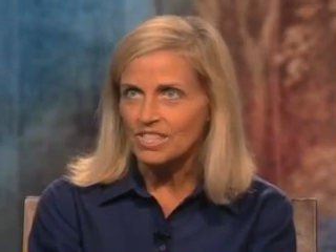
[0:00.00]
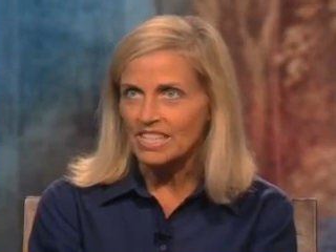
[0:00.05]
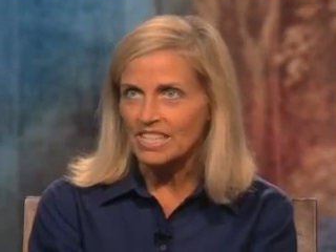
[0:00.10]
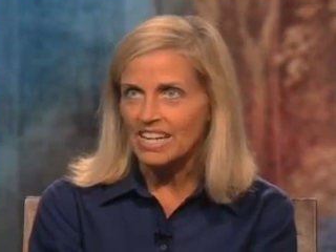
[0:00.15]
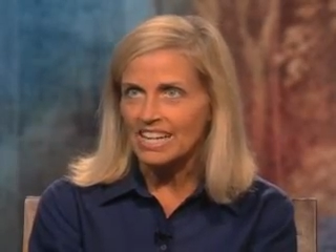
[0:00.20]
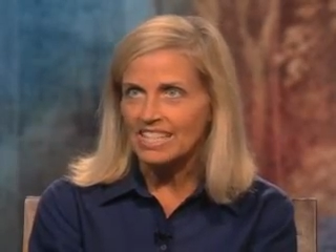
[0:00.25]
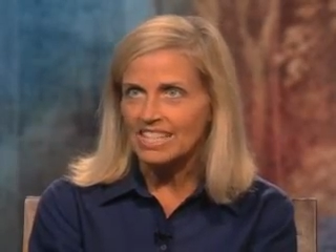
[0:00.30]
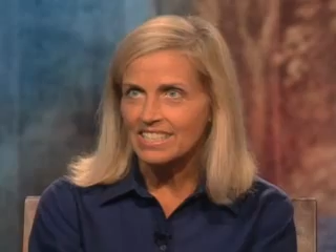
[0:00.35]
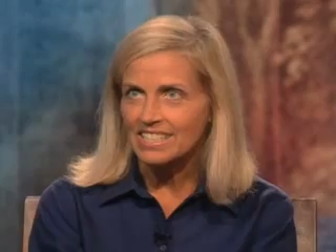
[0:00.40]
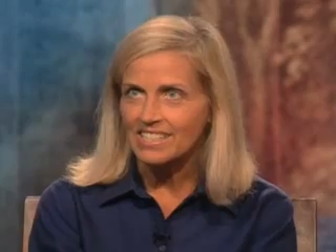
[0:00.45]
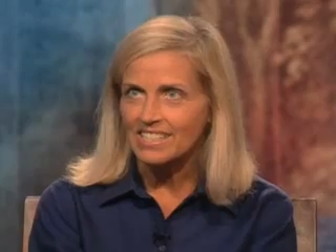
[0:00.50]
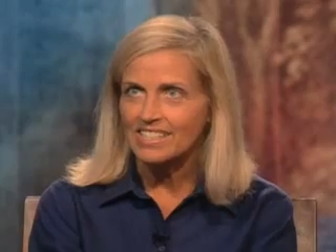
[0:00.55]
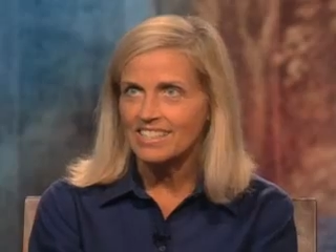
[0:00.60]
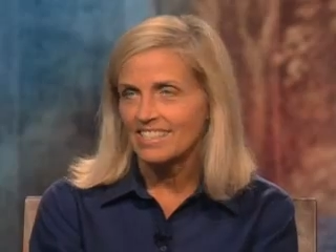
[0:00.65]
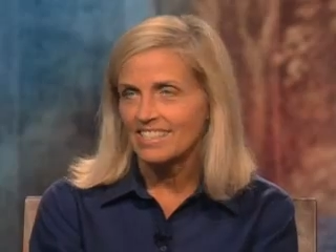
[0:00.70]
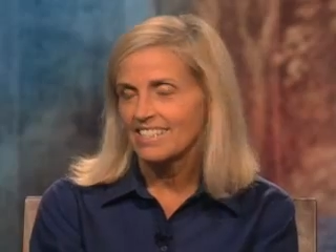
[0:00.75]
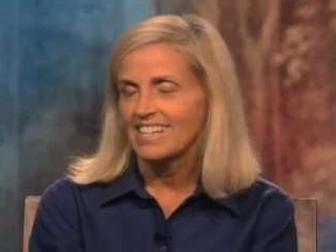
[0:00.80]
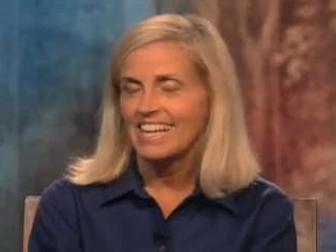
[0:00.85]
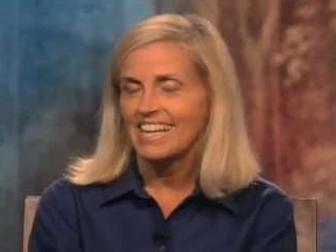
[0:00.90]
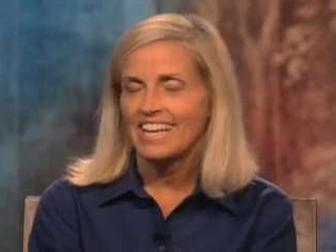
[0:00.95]
The idea
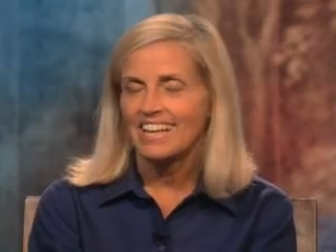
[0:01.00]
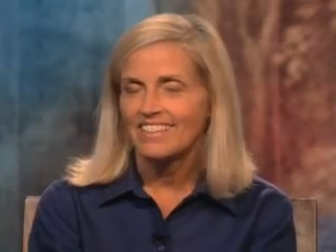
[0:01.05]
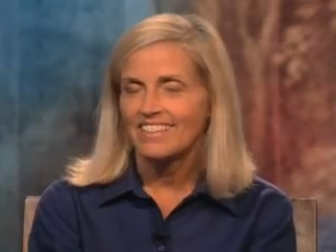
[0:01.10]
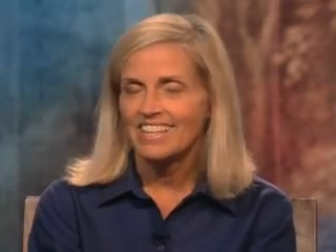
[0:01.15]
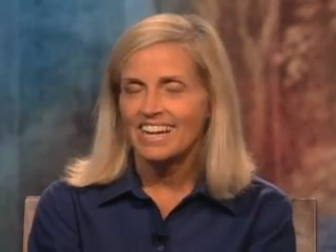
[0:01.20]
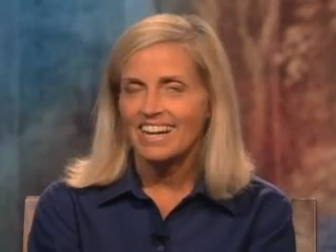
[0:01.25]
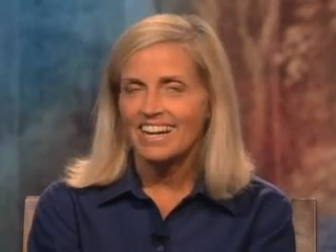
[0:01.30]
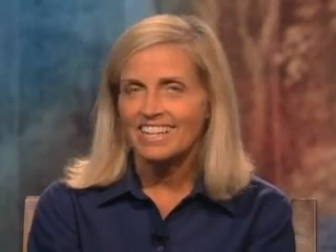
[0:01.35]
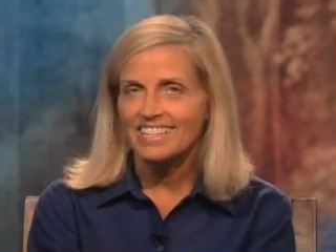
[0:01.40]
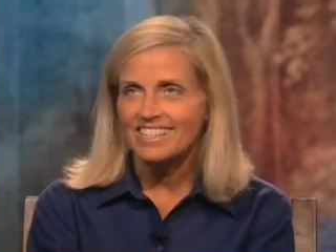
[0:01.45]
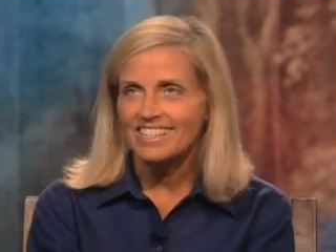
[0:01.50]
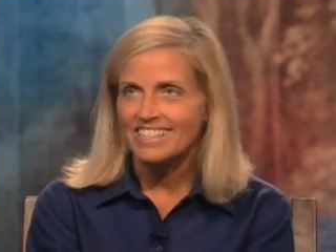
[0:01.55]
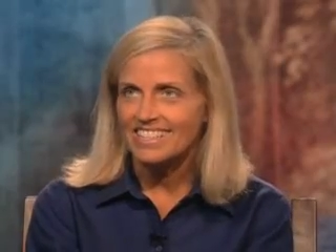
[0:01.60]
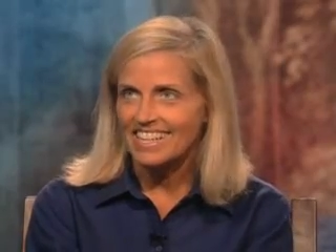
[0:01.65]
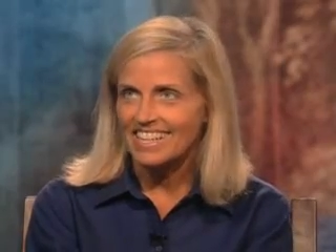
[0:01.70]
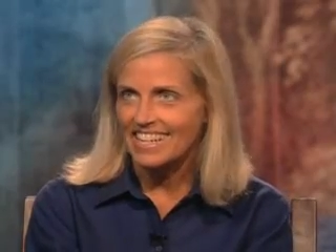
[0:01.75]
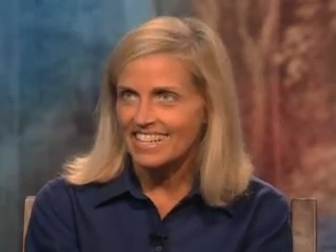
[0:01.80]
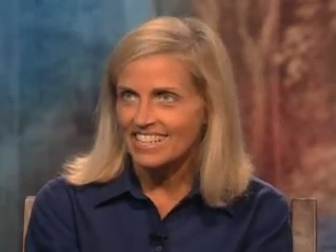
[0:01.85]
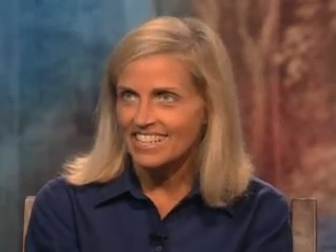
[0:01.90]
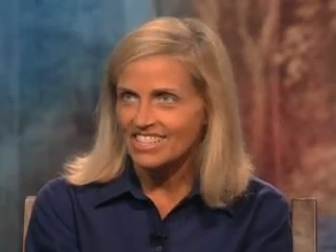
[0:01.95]

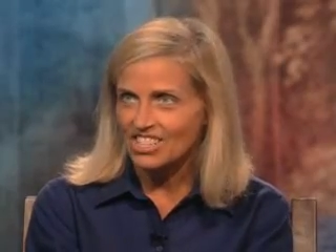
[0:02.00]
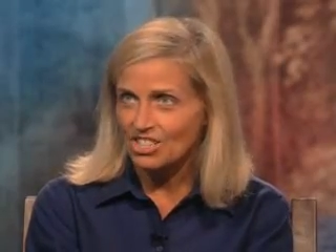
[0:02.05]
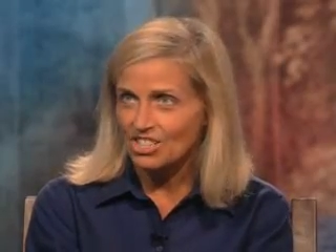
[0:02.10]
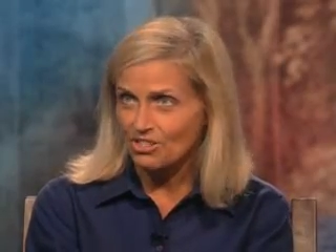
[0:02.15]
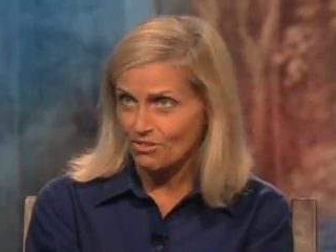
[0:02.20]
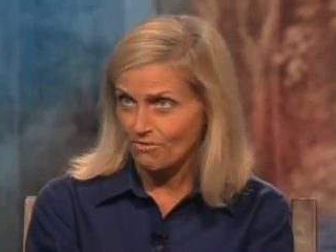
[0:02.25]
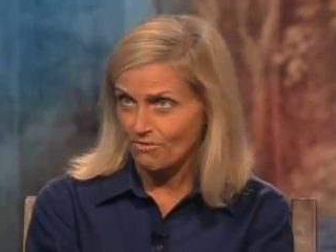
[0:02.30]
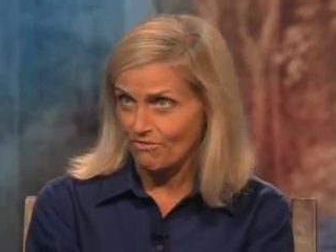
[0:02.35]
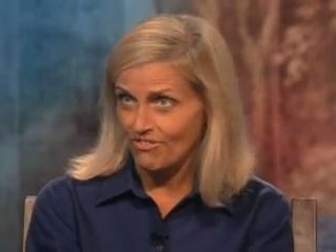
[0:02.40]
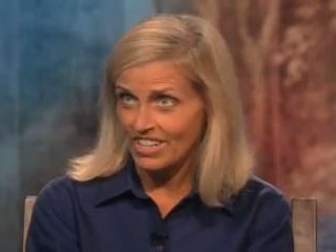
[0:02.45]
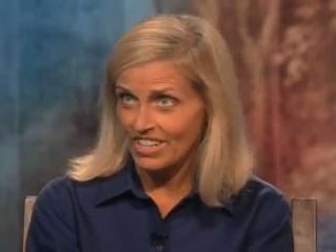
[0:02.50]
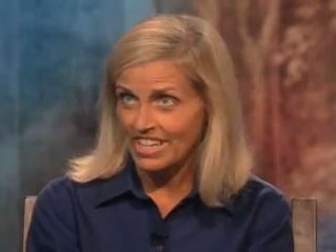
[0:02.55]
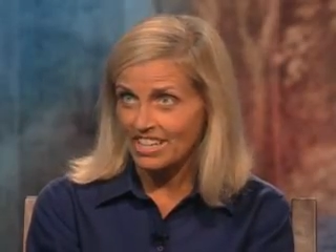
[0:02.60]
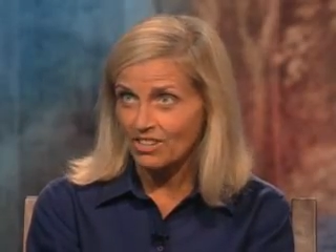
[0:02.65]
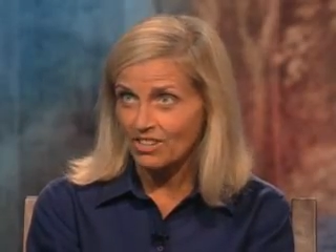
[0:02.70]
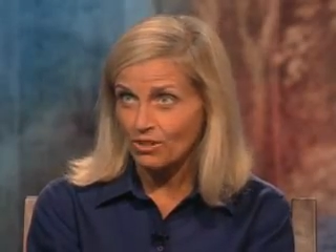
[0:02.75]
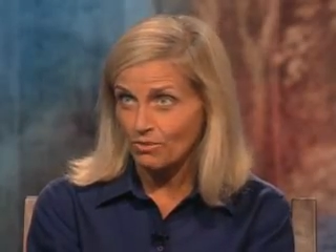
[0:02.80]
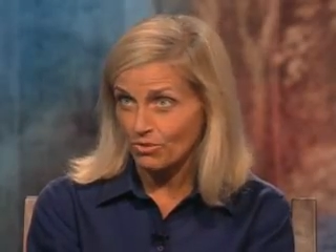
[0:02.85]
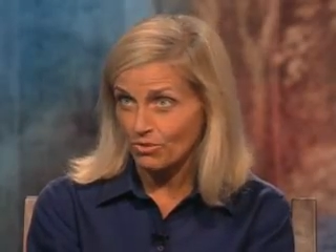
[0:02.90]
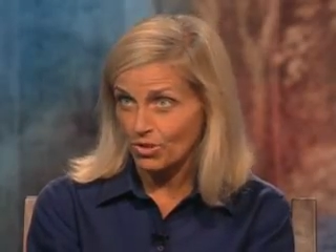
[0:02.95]
that AIG could
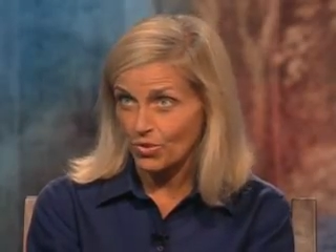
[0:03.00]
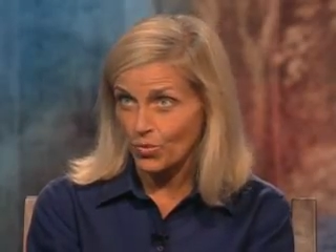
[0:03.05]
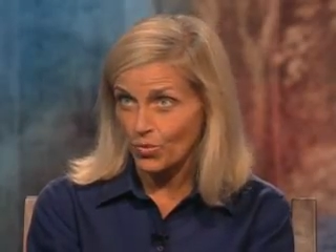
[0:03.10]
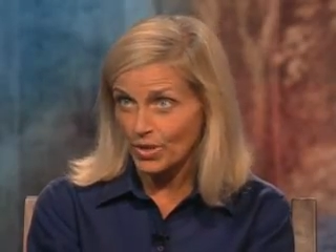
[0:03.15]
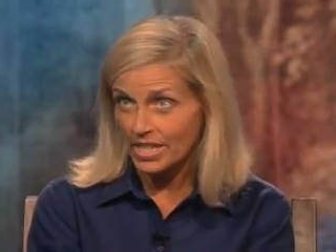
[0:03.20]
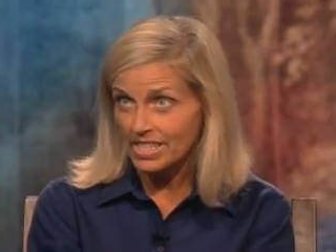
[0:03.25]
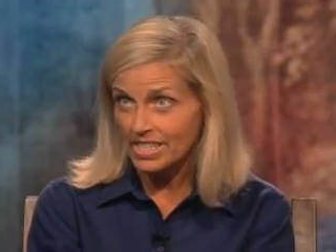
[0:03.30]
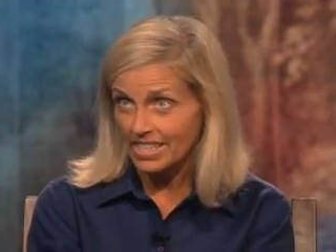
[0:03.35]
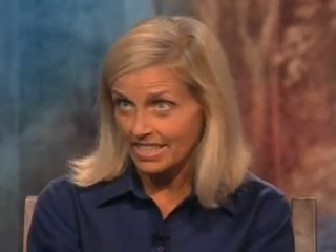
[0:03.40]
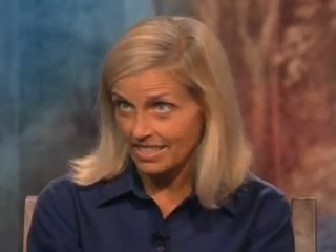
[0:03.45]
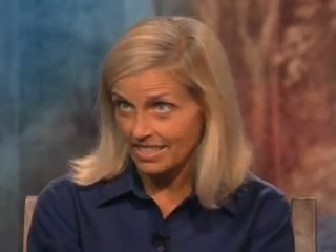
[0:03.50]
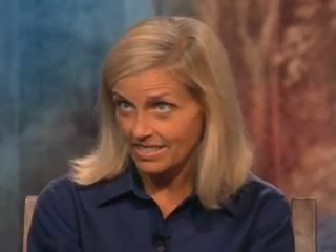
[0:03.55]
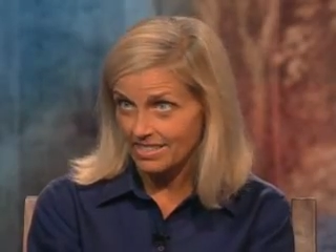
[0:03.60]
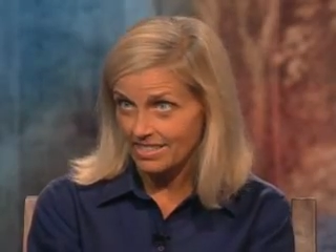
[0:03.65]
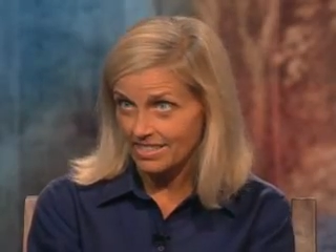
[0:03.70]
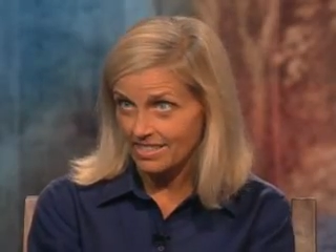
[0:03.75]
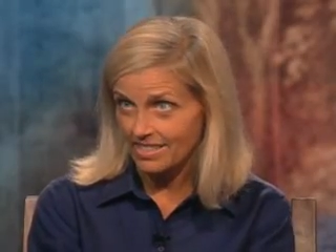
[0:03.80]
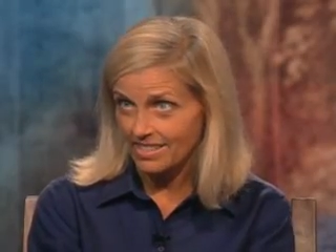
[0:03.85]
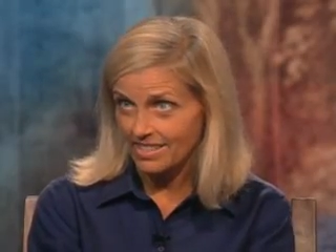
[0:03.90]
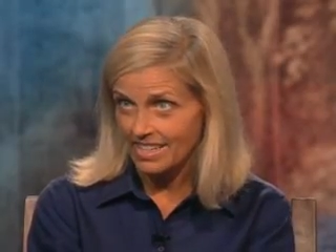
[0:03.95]
fail over a
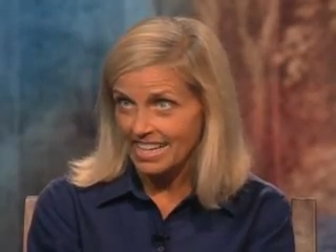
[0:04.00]
weekend,